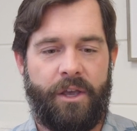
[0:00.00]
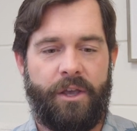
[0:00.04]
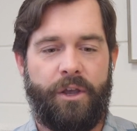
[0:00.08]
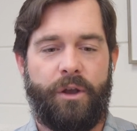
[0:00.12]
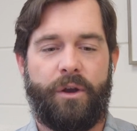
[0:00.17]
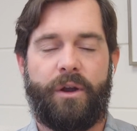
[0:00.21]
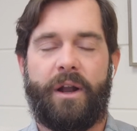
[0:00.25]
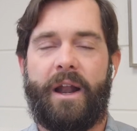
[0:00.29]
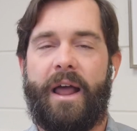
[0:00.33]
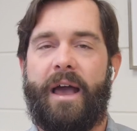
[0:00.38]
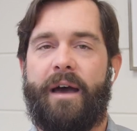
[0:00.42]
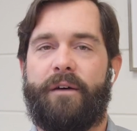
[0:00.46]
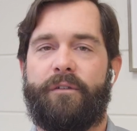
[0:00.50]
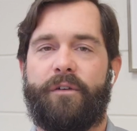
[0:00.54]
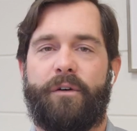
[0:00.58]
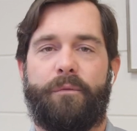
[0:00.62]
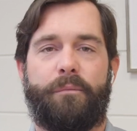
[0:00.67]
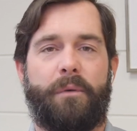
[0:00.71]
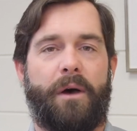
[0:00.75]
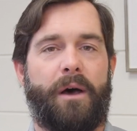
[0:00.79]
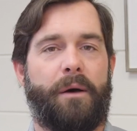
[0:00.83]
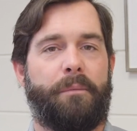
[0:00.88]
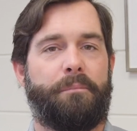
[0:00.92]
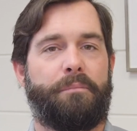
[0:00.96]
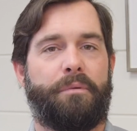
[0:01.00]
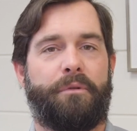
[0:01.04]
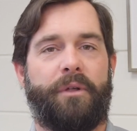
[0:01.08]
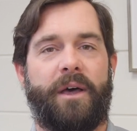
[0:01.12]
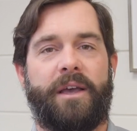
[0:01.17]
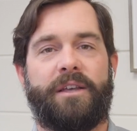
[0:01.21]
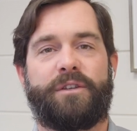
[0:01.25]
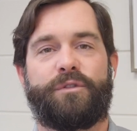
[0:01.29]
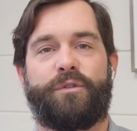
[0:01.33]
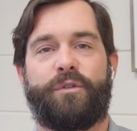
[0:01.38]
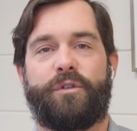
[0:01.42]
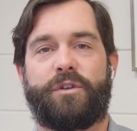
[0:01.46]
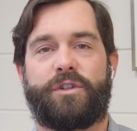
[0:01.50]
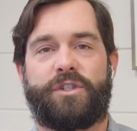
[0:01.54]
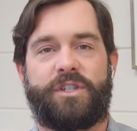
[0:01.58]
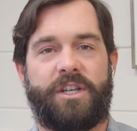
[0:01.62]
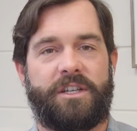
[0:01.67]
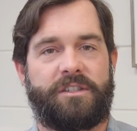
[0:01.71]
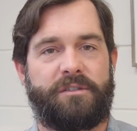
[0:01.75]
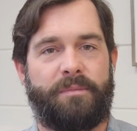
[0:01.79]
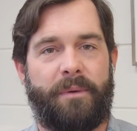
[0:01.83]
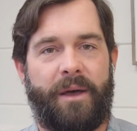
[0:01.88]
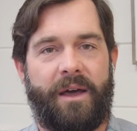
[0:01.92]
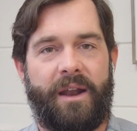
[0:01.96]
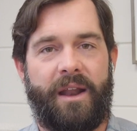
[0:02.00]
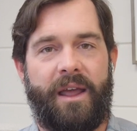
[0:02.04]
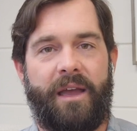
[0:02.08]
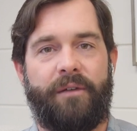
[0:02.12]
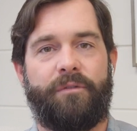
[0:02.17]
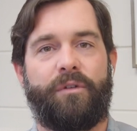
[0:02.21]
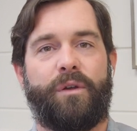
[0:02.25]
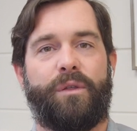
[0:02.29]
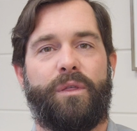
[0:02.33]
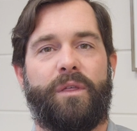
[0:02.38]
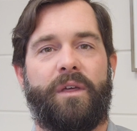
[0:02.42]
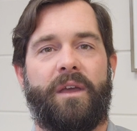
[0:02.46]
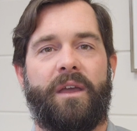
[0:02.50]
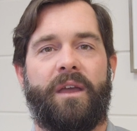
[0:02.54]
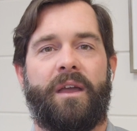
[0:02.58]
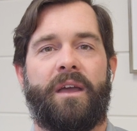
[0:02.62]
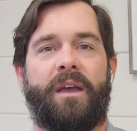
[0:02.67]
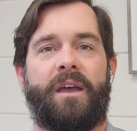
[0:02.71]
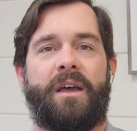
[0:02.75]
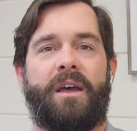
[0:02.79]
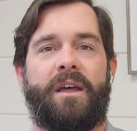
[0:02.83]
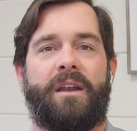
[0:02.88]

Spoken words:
you're gonna have a place for just about everything,